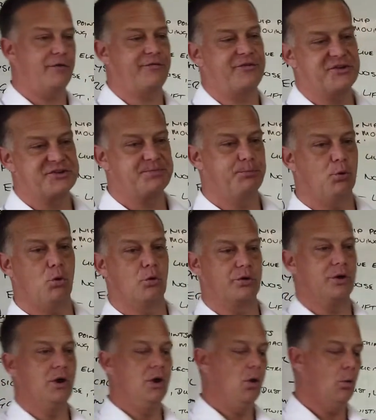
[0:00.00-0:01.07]
off this board,
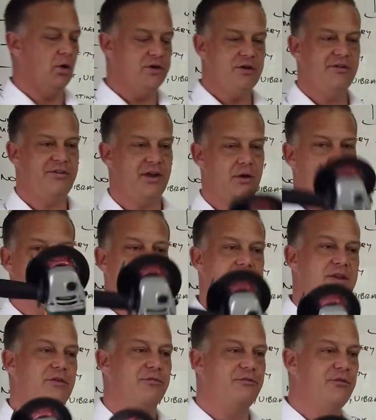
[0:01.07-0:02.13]
what do you think would
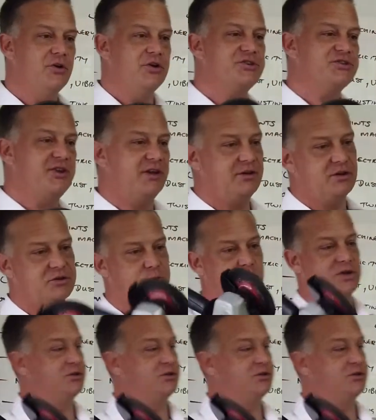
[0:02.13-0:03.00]
be the first thing that we